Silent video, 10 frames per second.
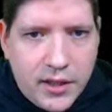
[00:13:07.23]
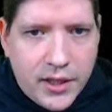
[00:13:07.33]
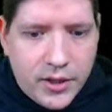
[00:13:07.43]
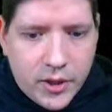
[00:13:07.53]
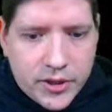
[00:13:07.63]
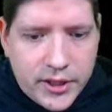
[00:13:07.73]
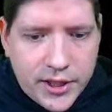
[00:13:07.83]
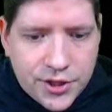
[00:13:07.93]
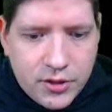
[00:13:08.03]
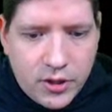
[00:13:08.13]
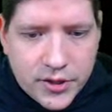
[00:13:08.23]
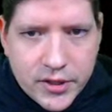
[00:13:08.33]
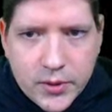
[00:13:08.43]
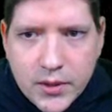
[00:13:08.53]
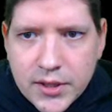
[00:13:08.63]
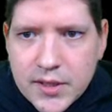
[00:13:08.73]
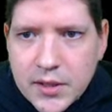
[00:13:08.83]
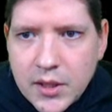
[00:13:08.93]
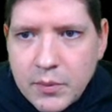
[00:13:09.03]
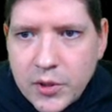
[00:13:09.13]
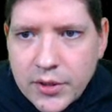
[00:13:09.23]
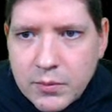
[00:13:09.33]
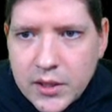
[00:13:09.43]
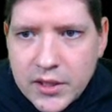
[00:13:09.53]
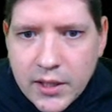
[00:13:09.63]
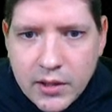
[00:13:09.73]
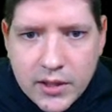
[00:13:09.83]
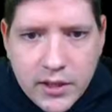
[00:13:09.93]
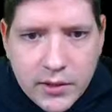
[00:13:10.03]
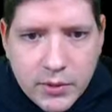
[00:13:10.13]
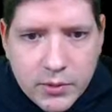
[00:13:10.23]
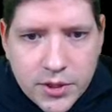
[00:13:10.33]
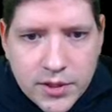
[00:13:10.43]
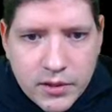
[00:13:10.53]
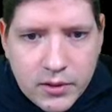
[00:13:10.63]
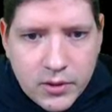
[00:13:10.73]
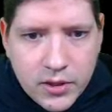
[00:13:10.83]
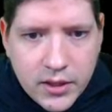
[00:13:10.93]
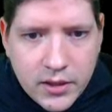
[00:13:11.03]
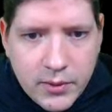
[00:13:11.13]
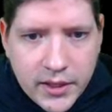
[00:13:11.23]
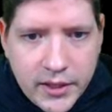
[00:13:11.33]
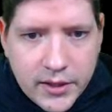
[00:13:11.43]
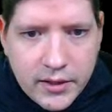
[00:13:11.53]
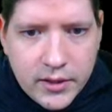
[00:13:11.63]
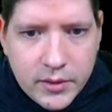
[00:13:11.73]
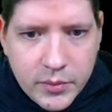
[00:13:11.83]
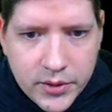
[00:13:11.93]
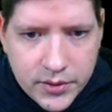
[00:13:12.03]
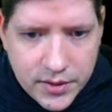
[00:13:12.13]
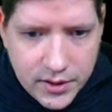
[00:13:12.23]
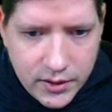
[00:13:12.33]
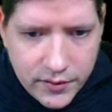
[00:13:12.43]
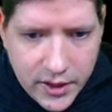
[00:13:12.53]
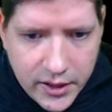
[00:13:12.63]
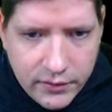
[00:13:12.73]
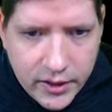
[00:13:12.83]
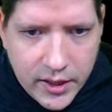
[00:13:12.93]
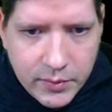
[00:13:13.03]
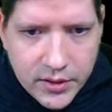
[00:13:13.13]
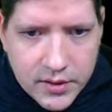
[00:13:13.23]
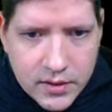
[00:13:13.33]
alternation also list more than one character? And we will just look quickly at the input to see if that ever happens.